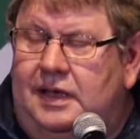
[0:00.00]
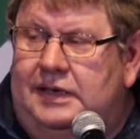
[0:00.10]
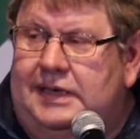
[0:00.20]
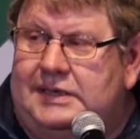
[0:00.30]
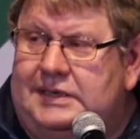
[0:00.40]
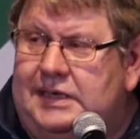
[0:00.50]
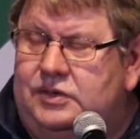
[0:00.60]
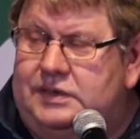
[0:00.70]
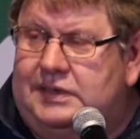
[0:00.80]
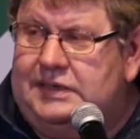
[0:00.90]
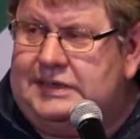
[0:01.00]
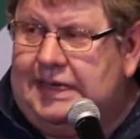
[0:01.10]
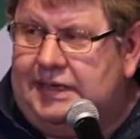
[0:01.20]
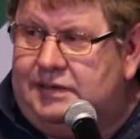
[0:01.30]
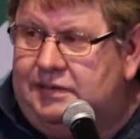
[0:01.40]
And here's the interesting
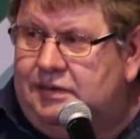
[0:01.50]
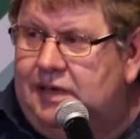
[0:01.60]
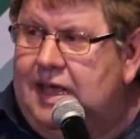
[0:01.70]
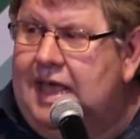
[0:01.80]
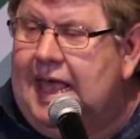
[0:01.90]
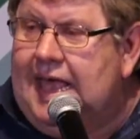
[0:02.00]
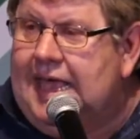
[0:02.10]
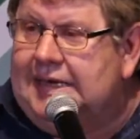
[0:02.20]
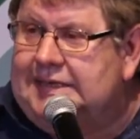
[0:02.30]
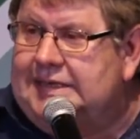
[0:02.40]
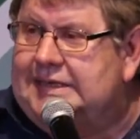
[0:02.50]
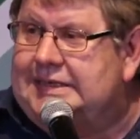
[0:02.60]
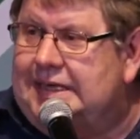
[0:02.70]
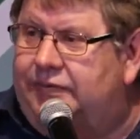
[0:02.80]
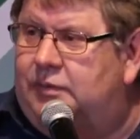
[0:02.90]
stat.
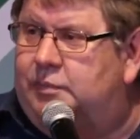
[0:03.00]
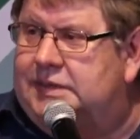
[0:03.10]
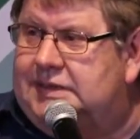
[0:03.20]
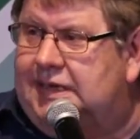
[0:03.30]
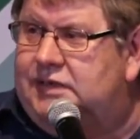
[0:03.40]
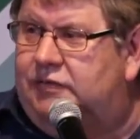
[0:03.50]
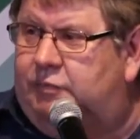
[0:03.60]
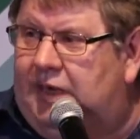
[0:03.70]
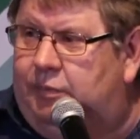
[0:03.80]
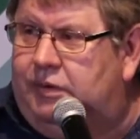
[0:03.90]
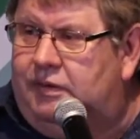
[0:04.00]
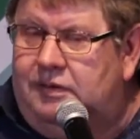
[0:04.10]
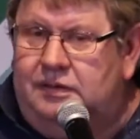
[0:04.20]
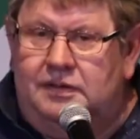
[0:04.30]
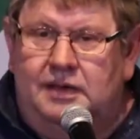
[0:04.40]
87% of people
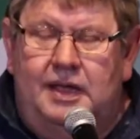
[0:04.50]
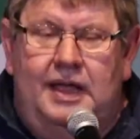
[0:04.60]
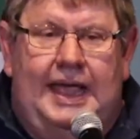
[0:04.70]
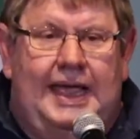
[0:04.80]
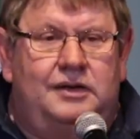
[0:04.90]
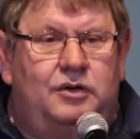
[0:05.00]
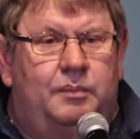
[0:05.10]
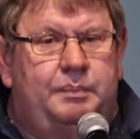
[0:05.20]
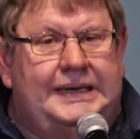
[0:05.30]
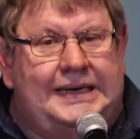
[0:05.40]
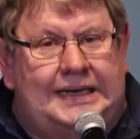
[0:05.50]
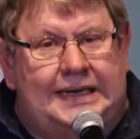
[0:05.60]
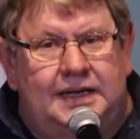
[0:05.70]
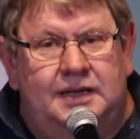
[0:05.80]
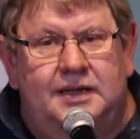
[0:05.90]
had
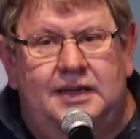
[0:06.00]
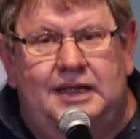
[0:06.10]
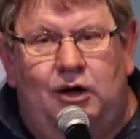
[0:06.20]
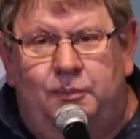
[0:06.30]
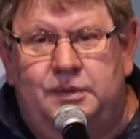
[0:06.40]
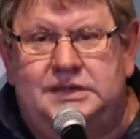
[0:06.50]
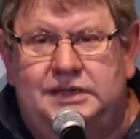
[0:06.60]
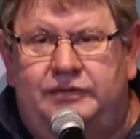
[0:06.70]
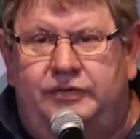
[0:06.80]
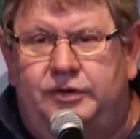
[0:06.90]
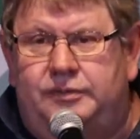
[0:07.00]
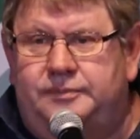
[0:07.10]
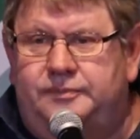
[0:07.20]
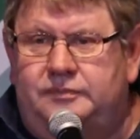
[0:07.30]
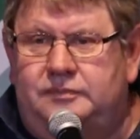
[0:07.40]
completely the opposite view.
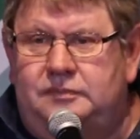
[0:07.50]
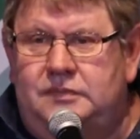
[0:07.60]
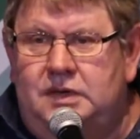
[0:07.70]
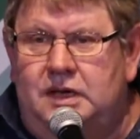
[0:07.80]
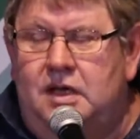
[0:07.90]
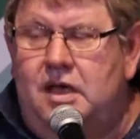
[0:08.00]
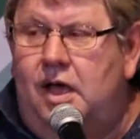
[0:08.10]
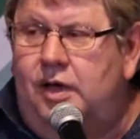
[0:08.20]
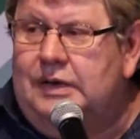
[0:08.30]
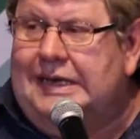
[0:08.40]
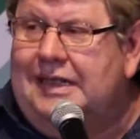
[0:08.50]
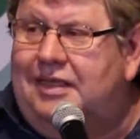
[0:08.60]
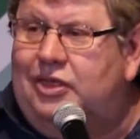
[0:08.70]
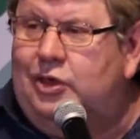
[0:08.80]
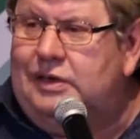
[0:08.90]
Only
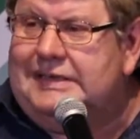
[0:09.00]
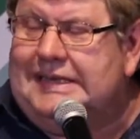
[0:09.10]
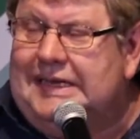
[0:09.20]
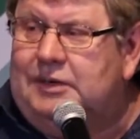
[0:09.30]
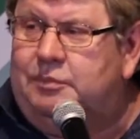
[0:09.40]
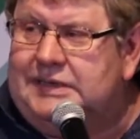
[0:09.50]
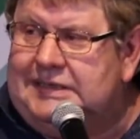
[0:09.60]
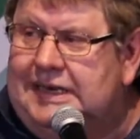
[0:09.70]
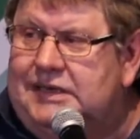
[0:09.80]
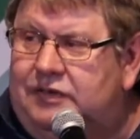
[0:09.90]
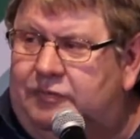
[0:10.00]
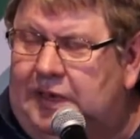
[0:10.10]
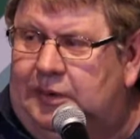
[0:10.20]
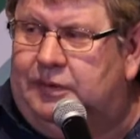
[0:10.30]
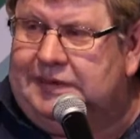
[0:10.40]
13% of
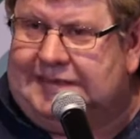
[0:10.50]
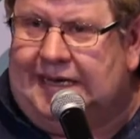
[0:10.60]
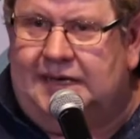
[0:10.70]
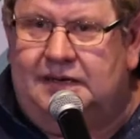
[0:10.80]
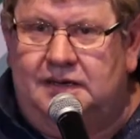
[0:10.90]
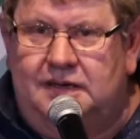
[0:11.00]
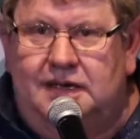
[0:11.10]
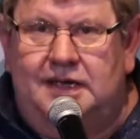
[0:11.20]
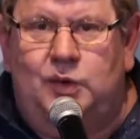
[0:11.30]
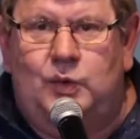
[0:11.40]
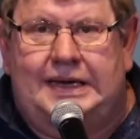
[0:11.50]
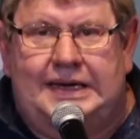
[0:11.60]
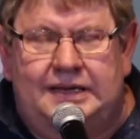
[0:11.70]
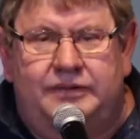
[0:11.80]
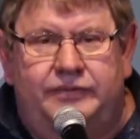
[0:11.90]
people said we
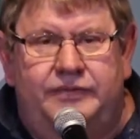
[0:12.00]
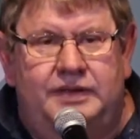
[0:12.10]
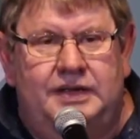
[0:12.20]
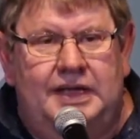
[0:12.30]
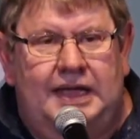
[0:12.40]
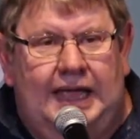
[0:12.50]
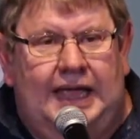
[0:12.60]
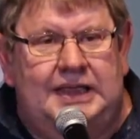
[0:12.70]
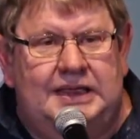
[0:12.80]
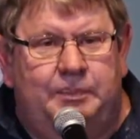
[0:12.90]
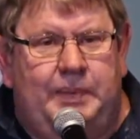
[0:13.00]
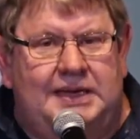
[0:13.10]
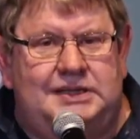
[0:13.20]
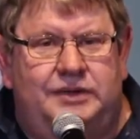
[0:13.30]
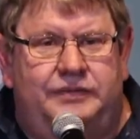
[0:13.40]
live in the
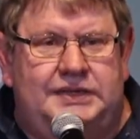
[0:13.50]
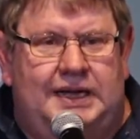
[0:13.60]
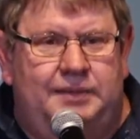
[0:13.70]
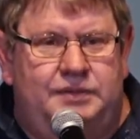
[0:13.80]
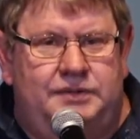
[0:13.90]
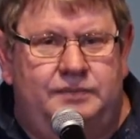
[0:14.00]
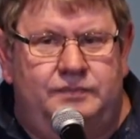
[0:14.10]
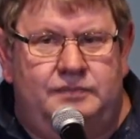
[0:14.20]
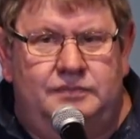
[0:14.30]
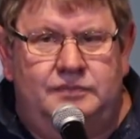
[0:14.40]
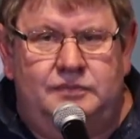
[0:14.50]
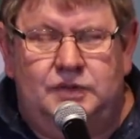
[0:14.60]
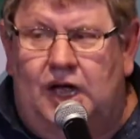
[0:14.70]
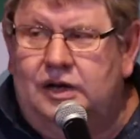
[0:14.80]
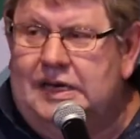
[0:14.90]
best of times.
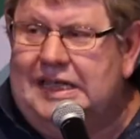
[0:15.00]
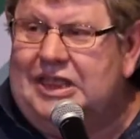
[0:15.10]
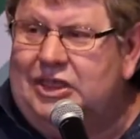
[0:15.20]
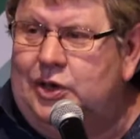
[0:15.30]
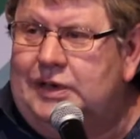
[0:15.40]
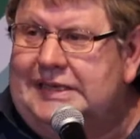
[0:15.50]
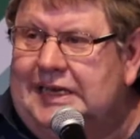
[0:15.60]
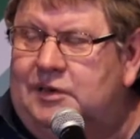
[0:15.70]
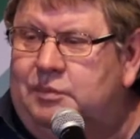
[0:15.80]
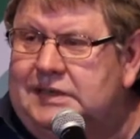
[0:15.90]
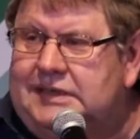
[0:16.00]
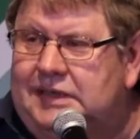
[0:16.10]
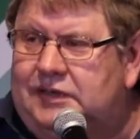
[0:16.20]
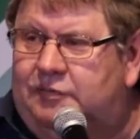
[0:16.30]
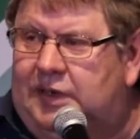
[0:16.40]
Only
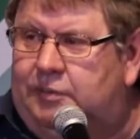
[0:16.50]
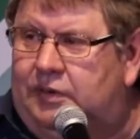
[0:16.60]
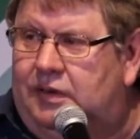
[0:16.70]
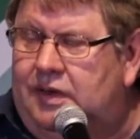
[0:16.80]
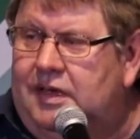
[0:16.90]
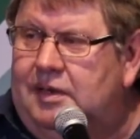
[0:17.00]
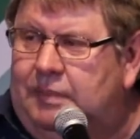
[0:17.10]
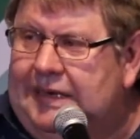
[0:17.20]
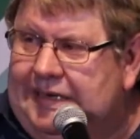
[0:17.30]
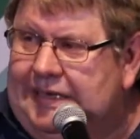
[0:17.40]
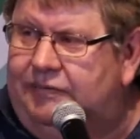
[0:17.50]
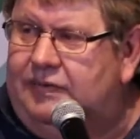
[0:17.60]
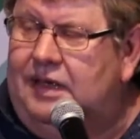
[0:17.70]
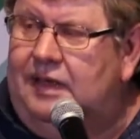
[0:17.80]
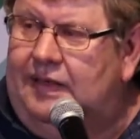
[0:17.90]
13% of people
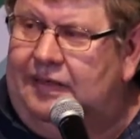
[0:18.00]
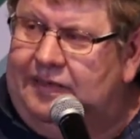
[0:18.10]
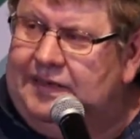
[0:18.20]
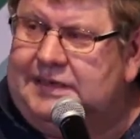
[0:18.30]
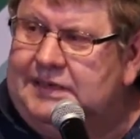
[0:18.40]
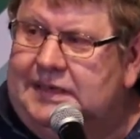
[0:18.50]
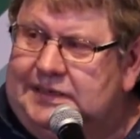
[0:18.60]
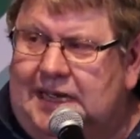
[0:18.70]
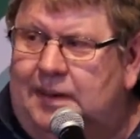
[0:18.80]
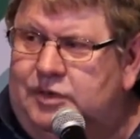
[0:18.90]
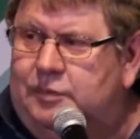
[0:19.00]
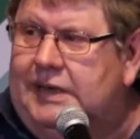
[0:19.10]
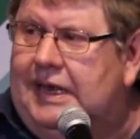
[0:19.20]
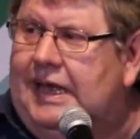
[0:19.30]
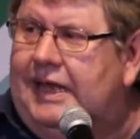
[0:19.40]
believe that this is the time to
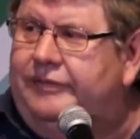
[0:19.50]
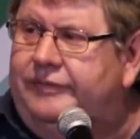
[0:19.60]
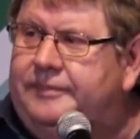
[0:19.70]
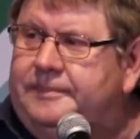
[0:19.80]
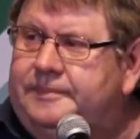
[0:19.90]
be alive.